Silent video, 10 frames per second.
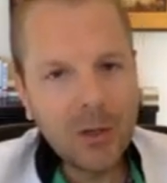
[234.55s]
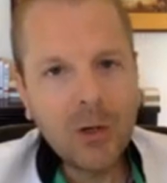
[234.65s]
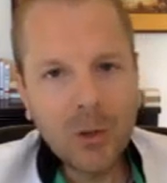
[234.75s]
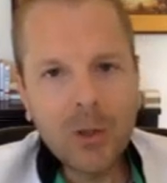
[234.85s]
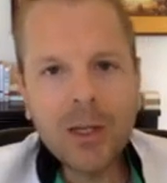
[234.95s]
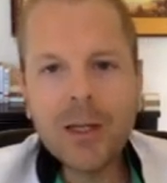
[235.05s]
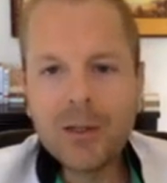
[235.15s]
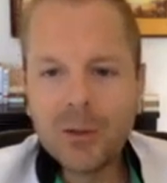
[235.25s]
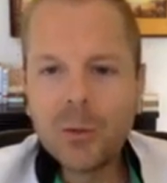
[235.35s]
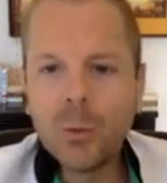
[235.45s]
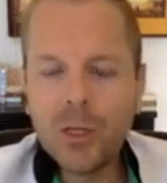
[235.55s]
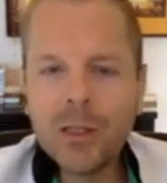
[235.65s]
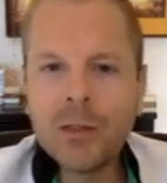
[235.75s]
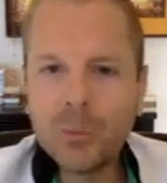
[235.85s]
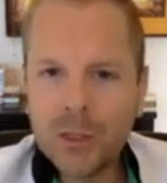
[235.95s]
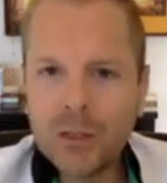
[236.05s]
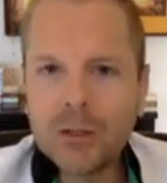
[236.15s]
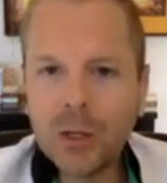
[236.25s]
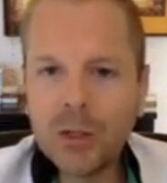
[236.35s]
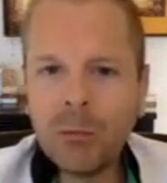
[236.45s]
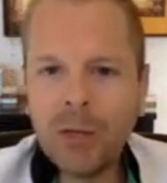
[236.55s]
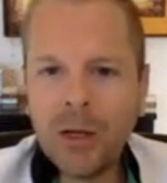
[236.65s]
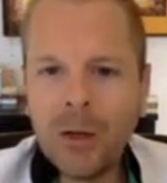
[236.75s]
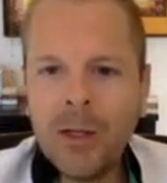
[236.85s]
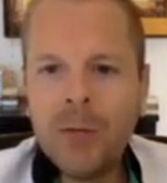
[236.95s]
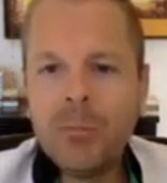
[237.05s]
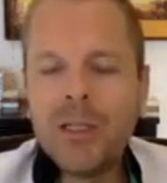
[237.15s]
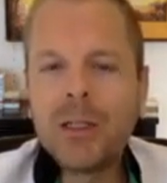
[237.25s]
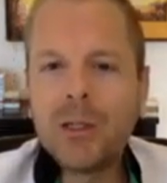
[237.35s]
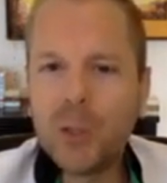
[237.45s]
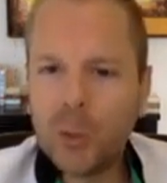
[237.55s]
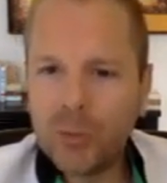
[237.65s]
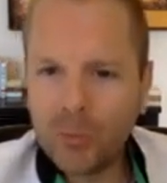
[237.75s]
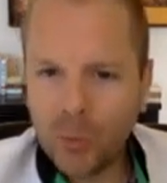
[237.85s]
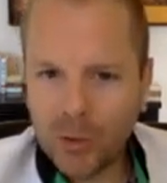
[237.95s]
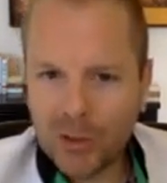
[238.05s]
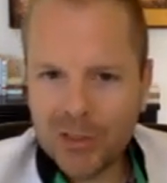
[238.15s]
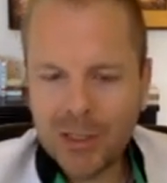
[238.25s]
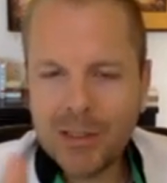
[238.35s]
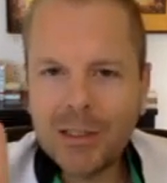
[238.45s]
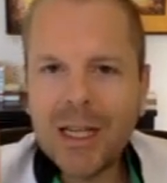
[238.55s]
okay, we can talk about being a little bit more excited.